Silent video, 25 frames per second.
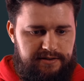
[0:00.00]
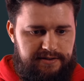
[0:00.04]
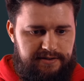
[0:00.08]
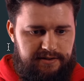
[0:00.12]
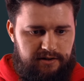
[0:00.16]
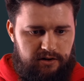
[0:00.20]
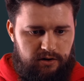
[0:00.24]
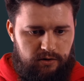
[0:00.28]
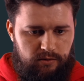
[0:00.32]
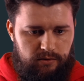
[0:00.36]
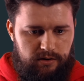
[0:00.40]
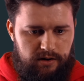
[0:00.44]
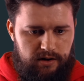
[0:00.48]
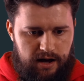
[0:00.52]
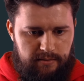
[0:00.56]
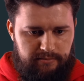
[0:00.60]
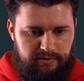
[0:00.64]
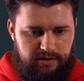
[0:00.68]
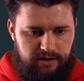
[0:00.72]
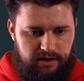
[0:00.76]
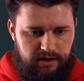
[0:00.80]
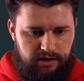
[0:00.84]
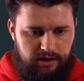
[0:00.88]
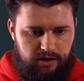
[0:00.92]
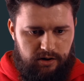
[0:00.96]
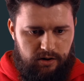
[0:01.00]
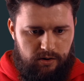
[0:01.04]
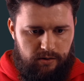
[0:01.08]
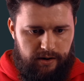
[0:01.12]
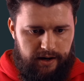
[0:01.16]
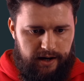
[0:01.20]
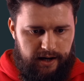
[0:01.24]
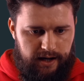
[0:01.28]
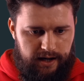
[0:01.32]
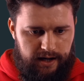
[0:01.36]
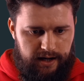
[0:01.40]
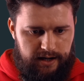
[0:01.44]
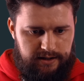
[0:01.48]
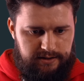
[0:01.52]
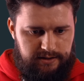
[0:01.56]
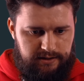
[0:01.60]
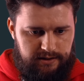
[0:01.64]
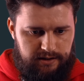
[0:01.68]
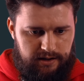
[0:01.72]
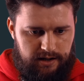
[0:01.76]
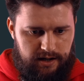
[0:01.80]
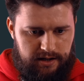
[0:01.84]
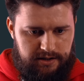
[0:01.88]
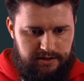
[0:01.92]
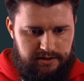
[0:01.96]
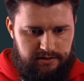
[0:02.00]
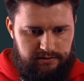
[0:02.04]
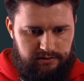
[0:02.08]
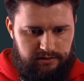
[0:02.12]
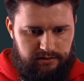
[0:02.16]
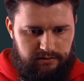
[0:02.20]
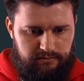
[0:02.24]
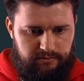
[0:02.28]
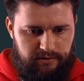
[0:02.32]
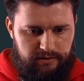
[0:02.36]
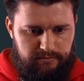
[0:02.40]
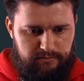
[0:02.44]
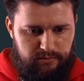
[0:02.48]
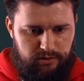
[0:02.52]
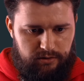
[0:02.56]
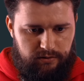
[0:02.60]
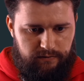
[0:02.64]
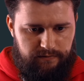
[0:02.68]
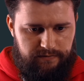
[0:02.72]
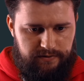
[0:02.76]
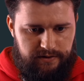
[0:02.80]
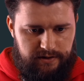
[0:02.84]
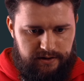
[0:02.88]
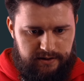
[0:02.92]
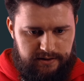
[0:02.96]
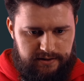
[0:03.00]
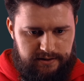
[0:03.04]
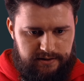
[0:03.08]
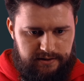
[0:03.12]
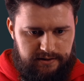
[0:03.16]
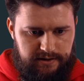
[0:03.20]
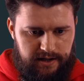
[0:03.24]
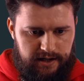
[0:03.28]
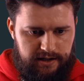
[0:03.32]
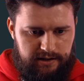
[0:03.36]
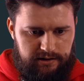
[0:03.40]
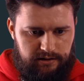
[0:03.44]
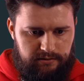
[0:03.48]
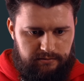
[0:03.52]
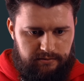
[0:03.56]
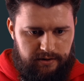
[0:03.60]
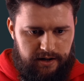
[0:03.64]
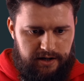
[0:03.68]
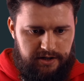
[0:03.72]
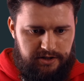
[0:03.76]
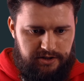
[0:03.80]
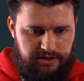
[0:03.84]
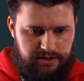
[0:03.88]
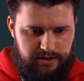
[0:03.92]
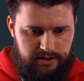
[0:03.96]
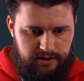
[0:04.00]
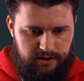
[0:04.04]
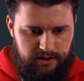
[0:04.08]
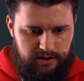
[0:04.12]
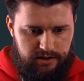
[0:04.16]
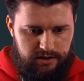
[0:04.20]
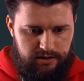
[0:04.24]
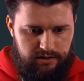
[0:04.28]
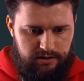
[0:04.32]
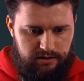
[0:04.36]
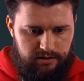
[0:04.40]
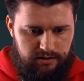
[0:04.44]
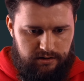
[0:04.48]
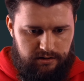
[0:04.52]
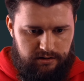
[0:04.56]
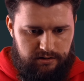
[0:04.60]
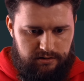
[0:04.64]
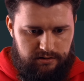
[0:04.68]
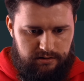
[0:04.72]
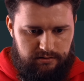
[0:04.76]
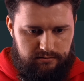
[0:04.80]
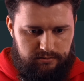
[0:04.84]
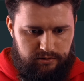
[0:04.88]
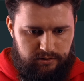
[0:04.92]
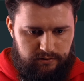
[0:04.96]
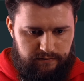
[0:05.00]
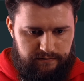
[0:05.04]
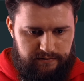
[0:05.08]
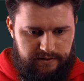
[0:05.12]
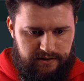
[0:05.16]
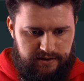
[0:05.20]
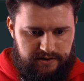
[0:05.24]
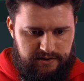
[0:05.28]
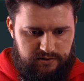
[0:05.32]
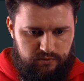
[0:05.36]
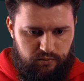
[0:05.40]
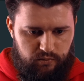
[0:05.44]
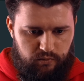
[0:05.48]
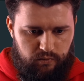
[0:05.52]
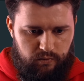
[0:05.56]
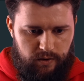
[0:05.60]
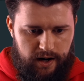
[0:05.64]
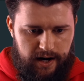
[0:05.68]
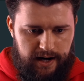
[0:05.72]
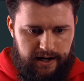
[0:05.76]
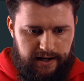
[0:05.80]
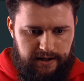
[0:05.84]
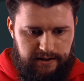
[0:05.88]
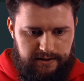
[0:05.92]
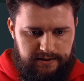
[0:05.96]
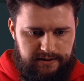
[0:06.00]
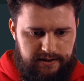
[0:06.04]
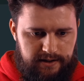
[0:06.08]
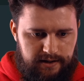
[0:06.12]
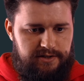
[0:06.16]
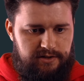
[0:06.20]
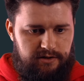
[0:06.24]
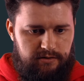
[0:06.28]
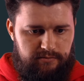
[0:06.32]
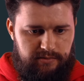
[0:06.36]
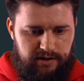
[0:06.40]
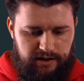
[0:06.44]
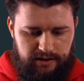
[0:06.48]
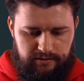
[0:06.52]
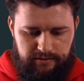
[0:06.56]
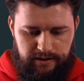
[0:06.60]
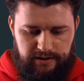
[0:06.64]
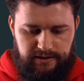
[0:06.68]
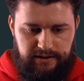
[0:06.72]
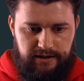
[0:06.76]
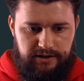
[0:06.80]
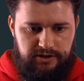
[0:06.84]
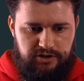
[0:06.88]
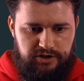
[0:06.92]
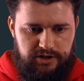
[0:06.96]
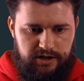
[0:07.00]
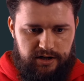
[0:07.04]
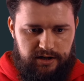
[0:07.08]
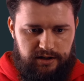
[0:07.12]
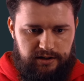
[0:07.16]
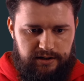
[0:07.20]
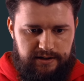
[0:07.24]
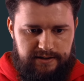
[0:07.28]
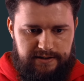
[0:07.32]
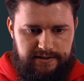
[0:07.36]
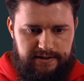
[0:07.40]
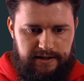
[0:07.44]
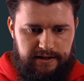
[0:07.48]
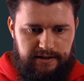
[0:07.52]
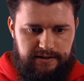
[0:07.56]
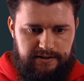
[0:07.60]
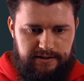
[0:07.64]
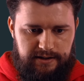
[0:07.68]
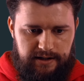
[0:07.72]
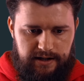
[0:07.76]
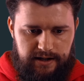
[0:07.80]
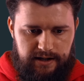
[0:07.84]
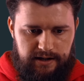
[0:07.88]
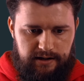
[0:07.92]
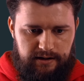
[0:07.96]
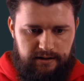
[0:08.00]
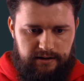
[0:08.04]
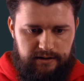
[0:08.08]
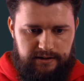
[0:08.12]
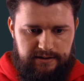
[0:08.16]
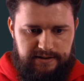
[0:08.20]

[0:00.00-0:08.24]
So I'm going to go ahead and actually remove this declaration, remove this wait. So I'm going to create a channel. Let's say done.